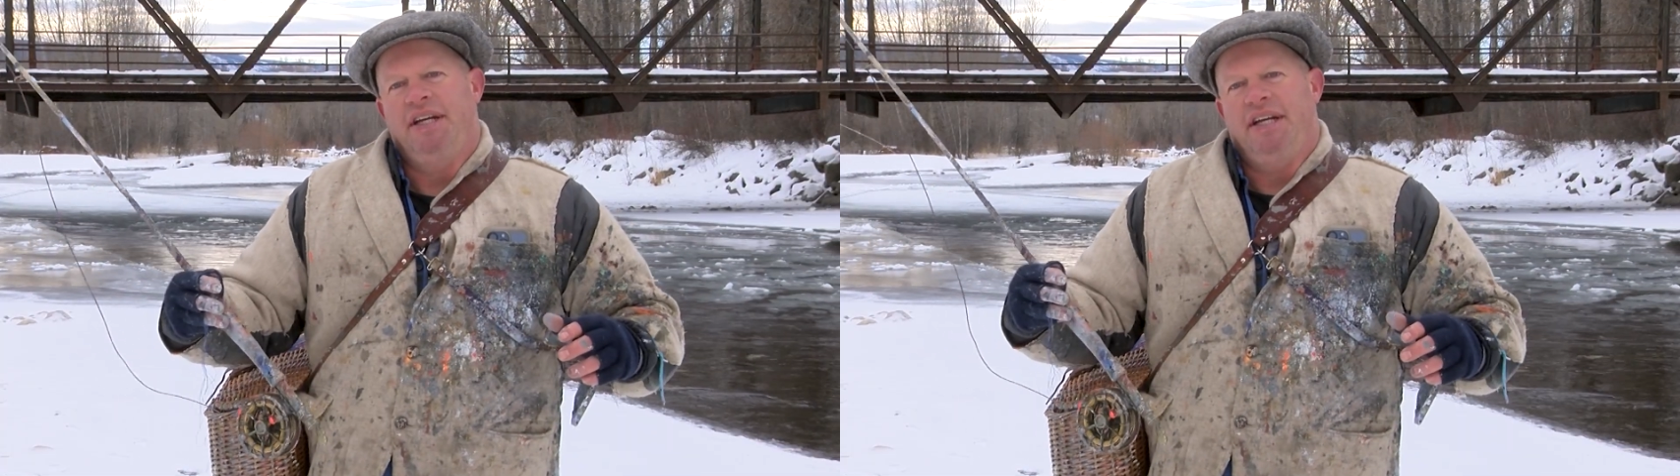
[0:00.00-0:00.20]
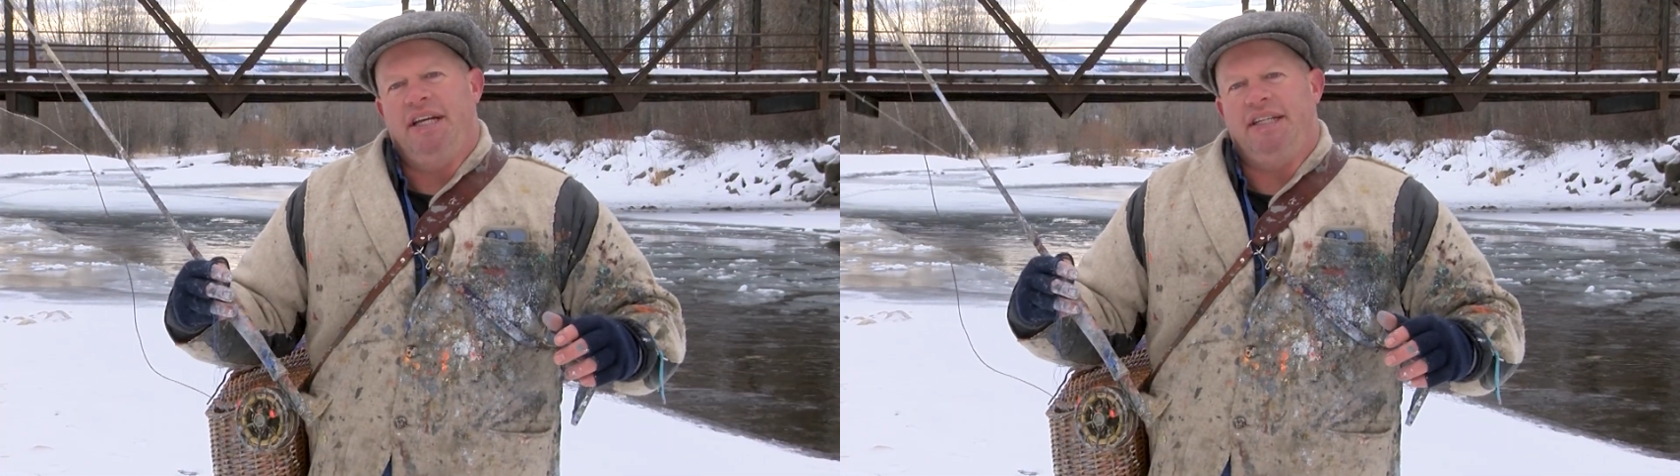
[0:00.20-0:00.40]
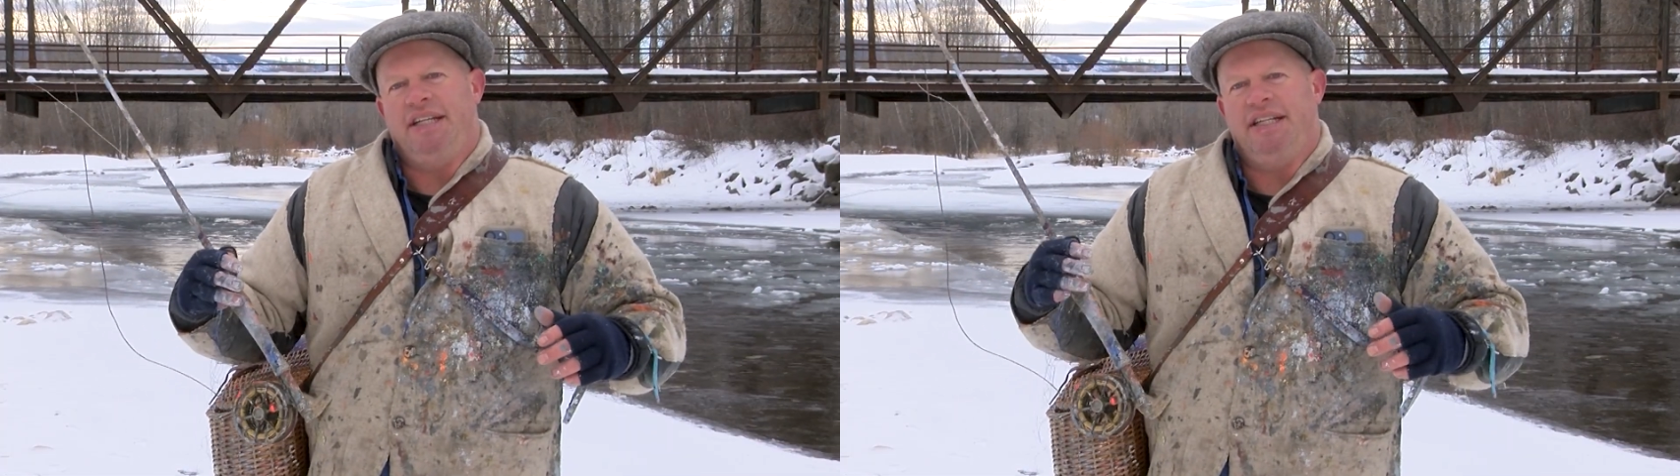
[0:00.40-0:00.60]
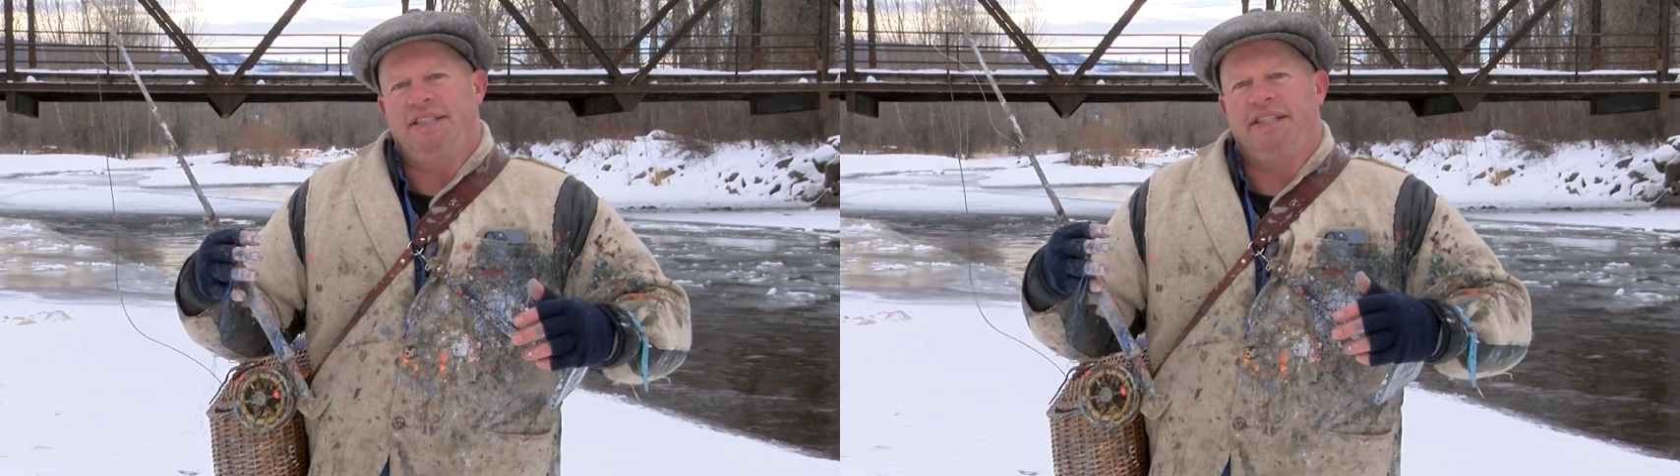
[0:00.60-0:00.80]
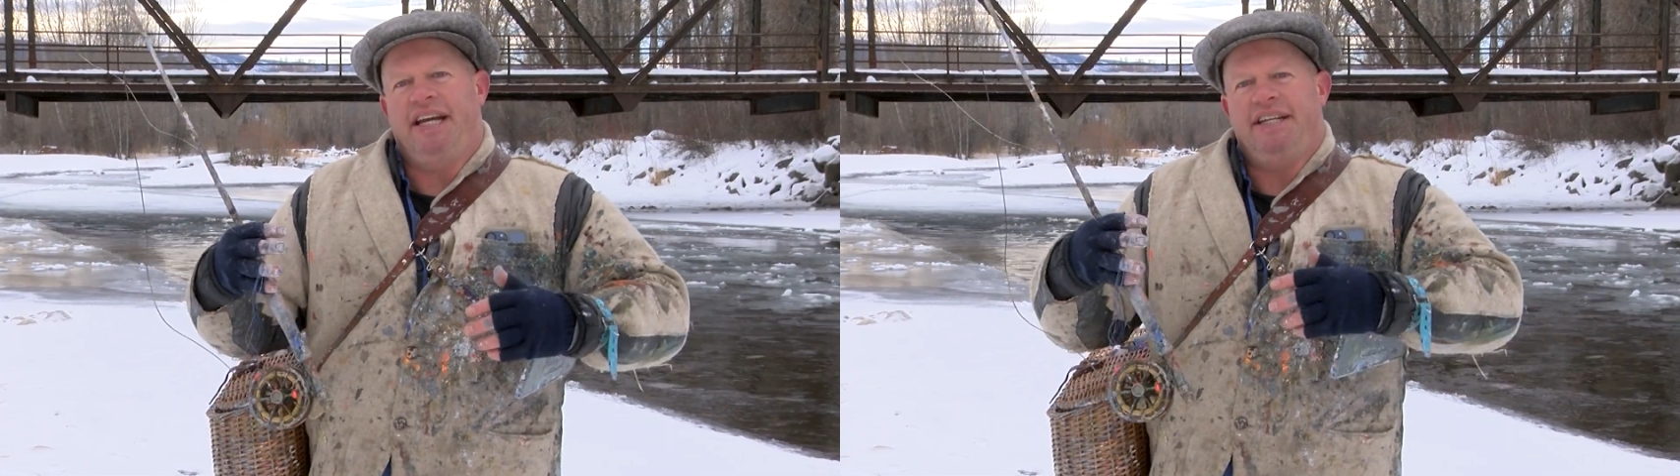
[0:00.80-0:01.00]
it has
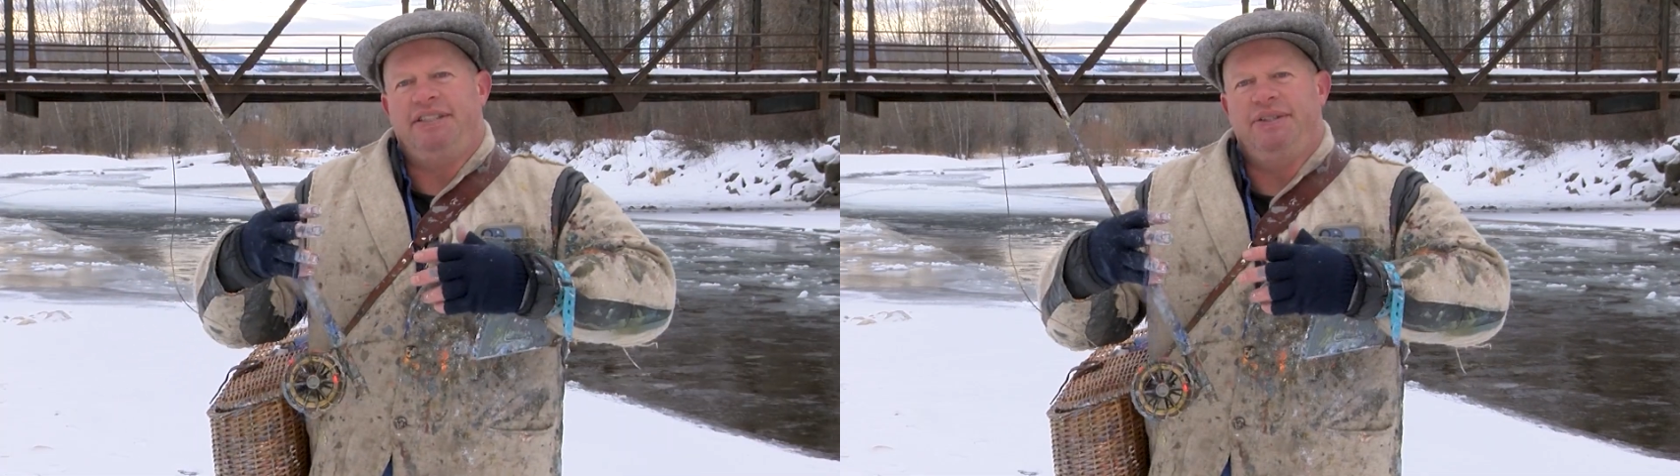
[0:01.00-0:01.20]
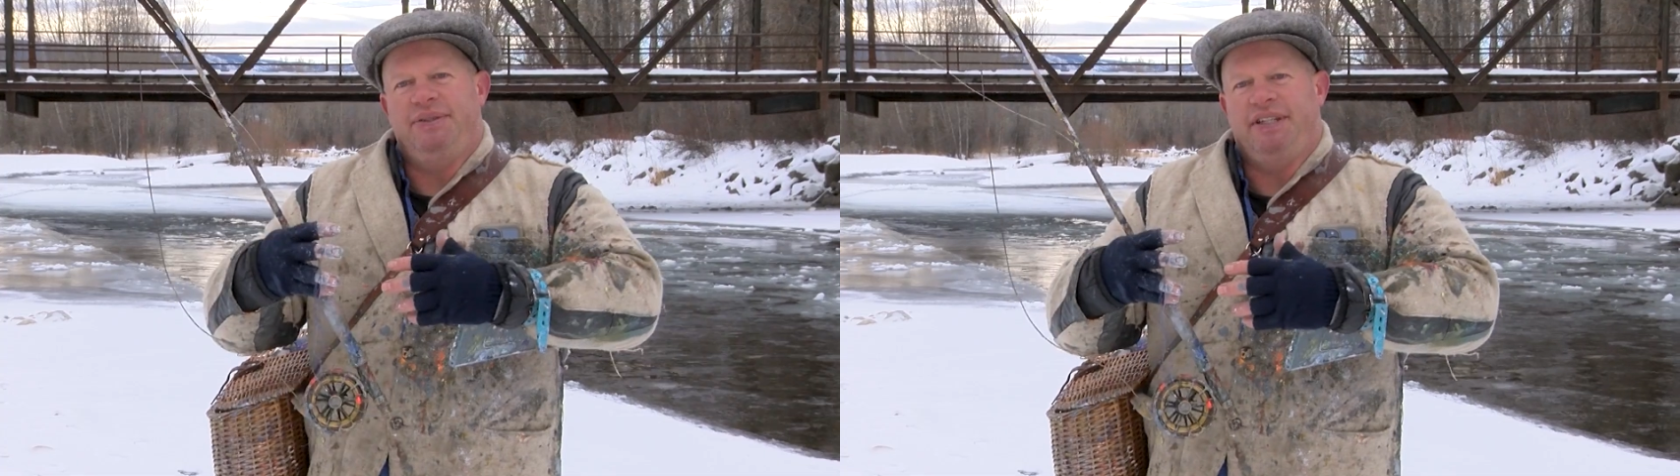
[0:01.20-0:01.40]
led to